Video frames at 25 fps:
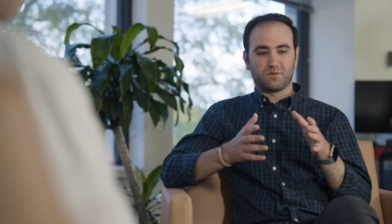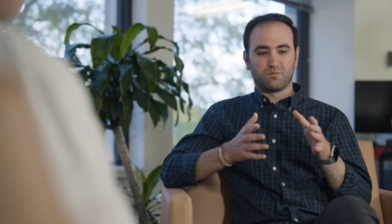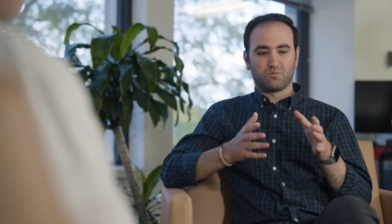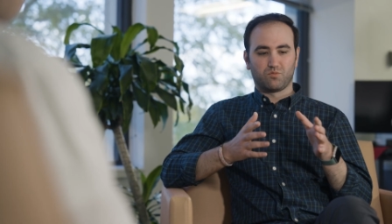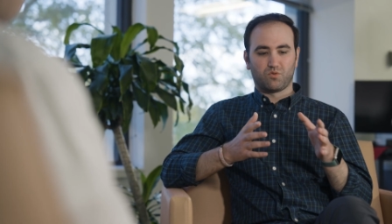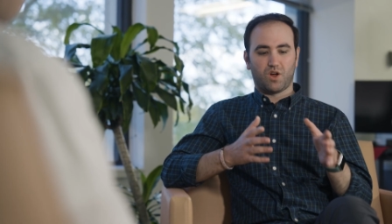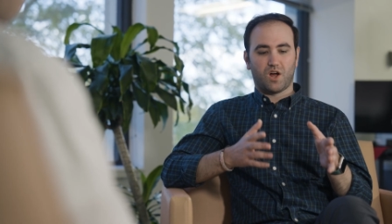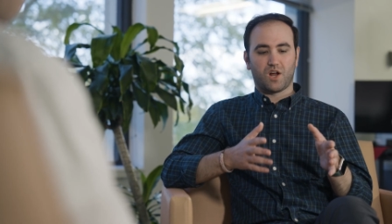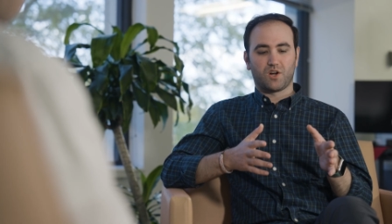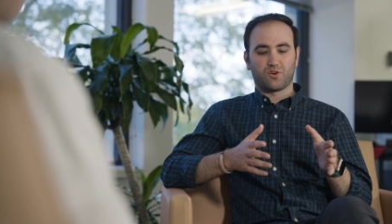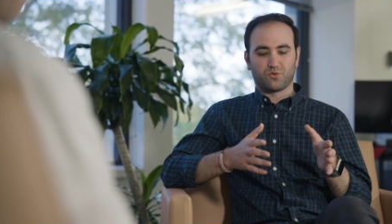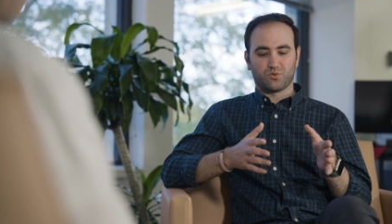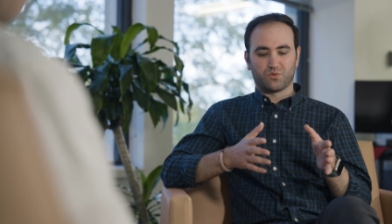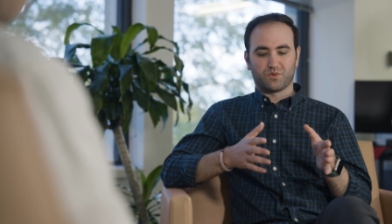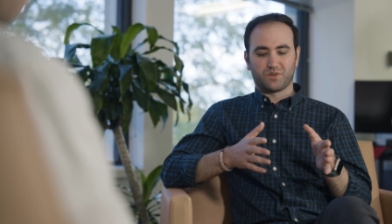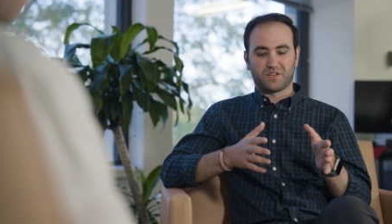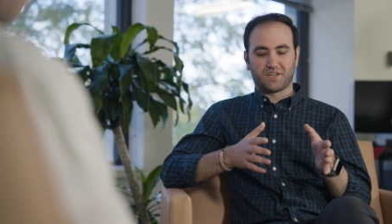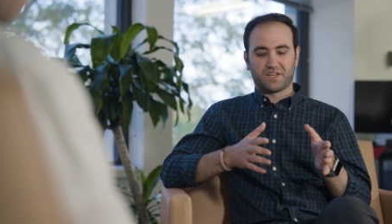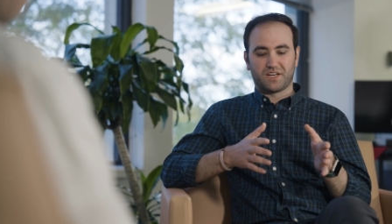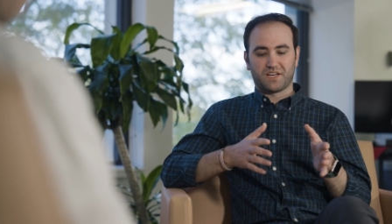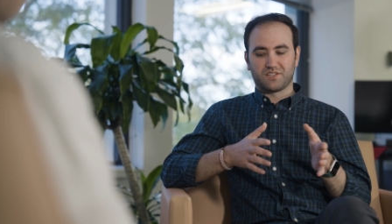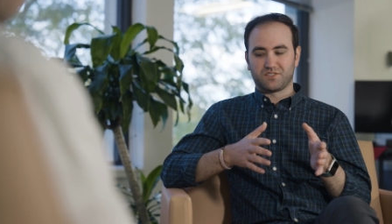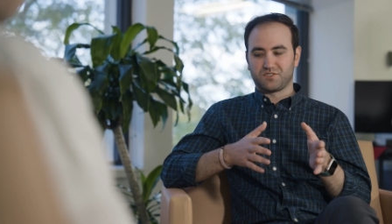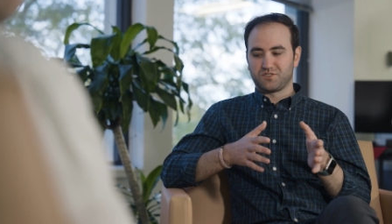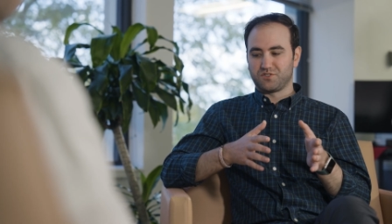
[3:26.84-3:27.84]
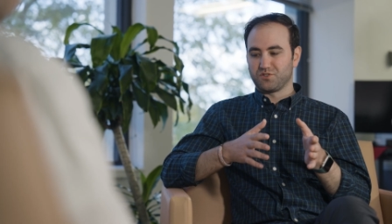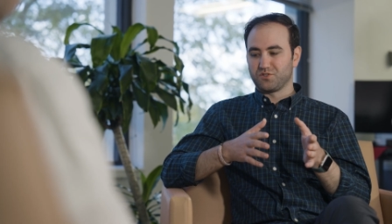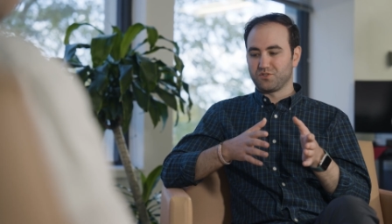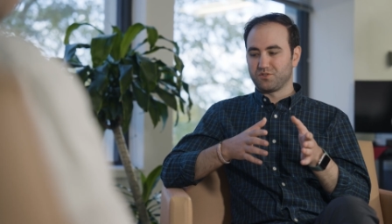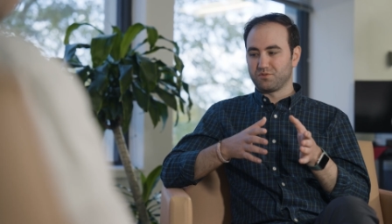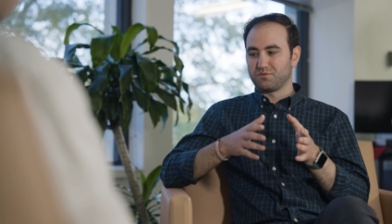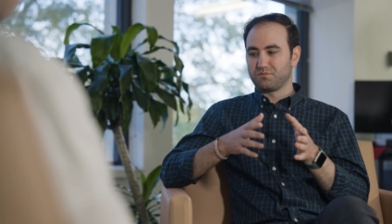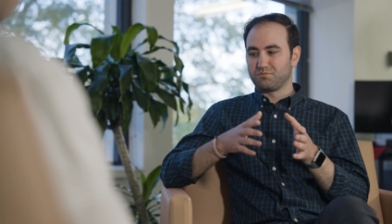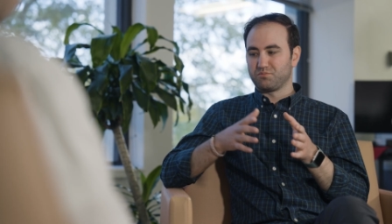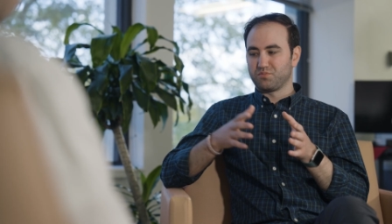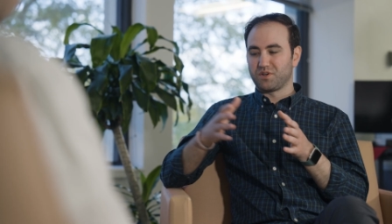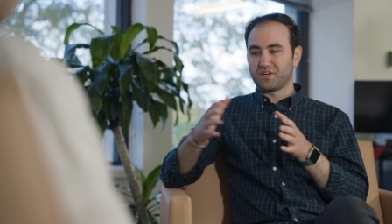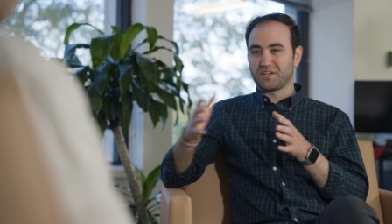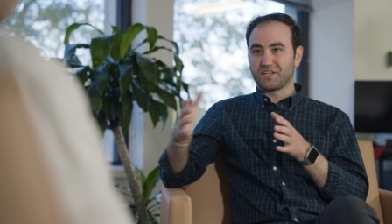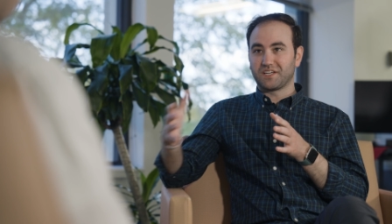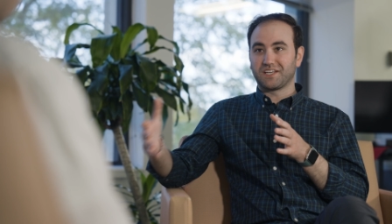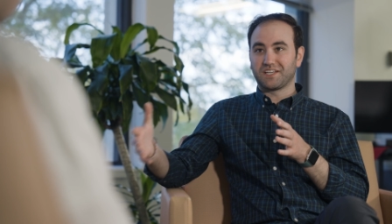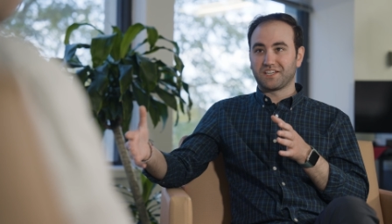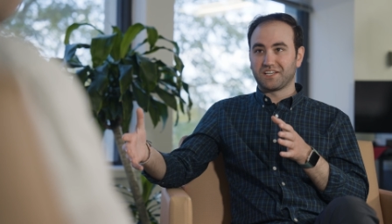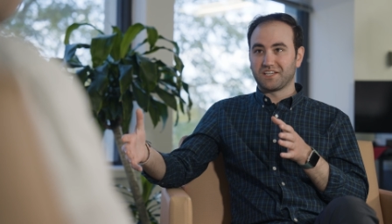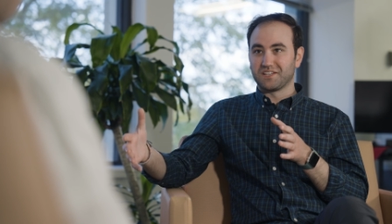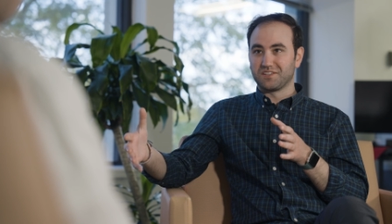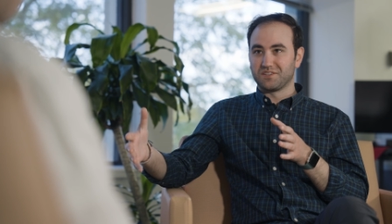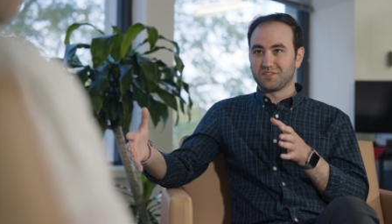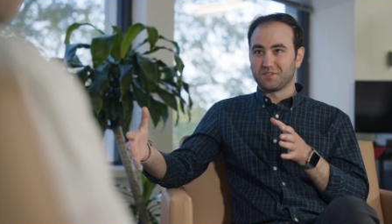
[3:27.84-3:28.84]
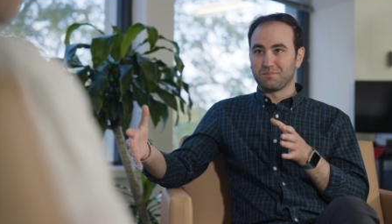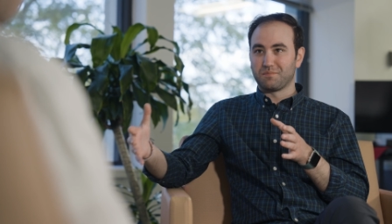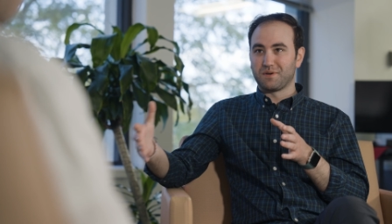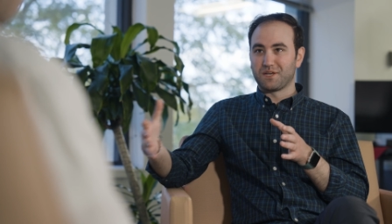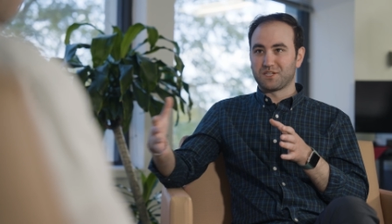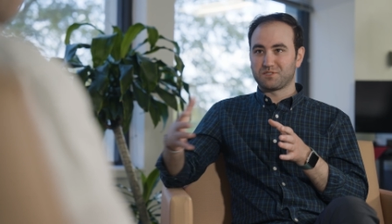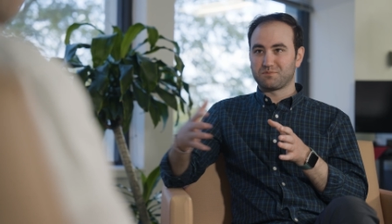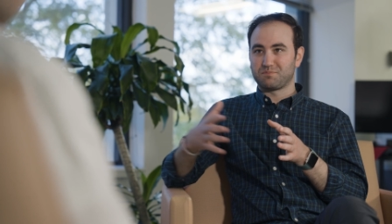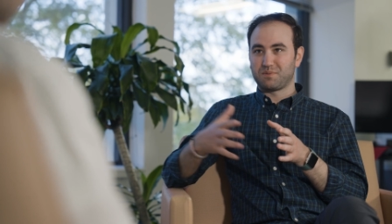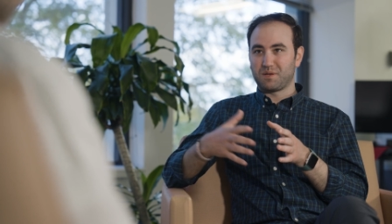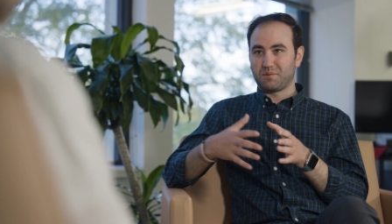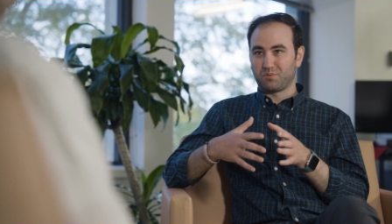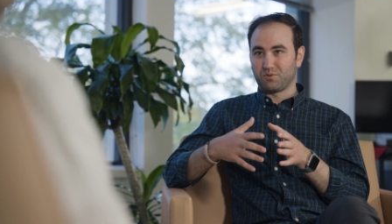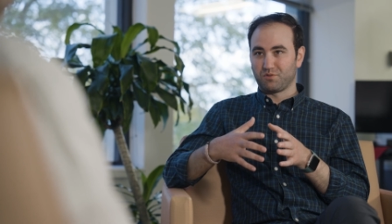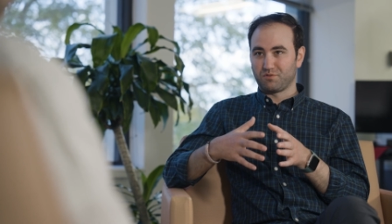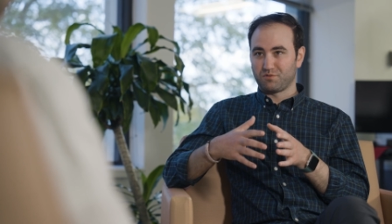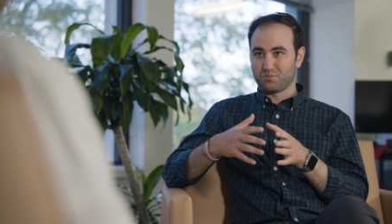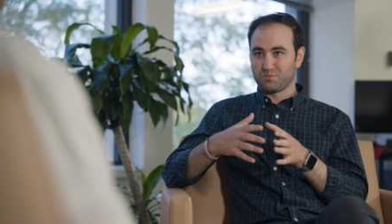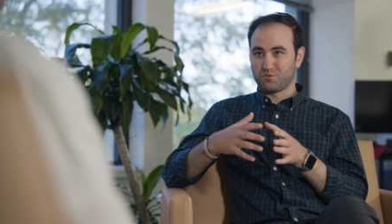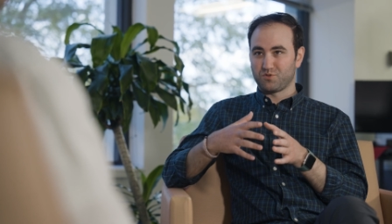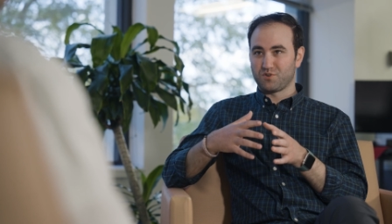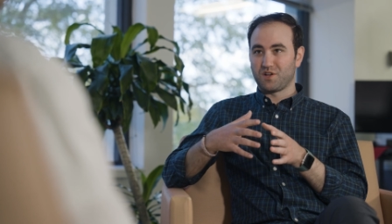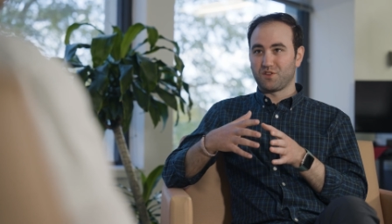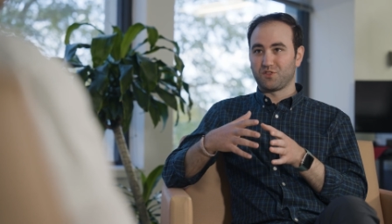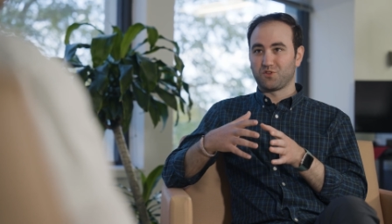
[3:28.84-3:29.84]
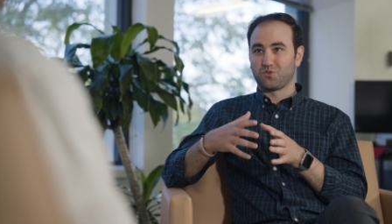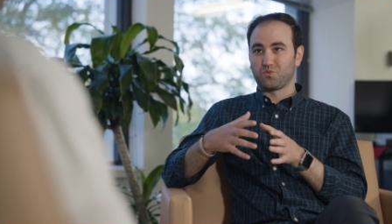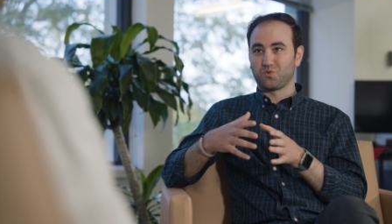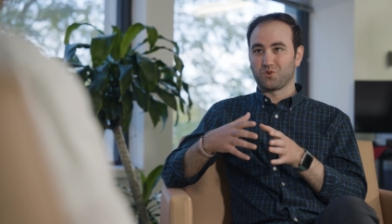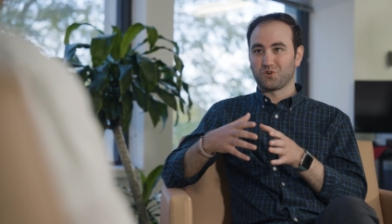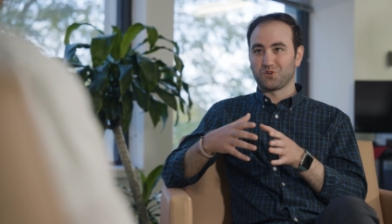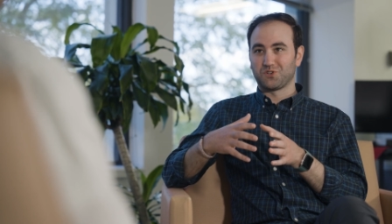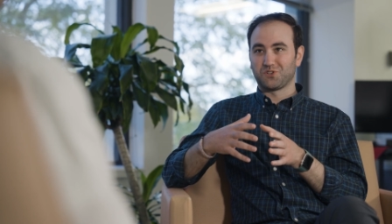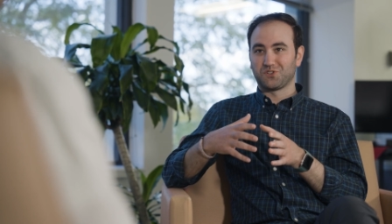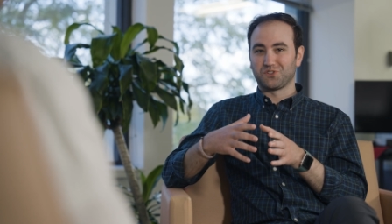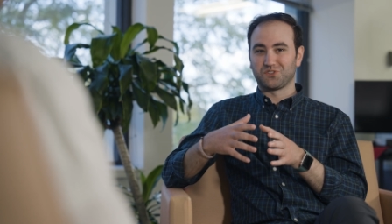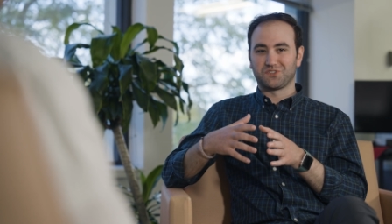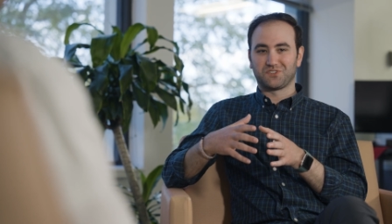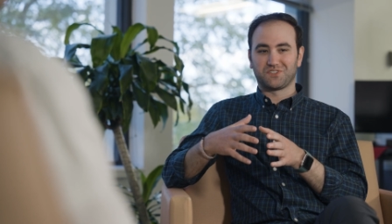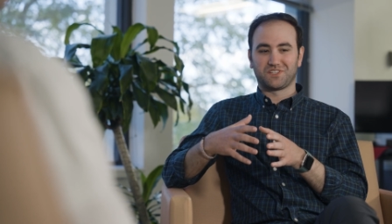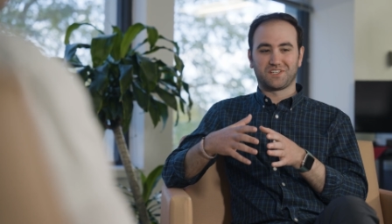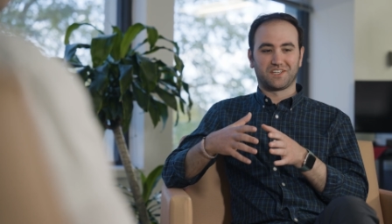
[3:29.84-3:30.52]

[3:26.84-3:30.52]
camaraderie as you're bringing in the best people from around the world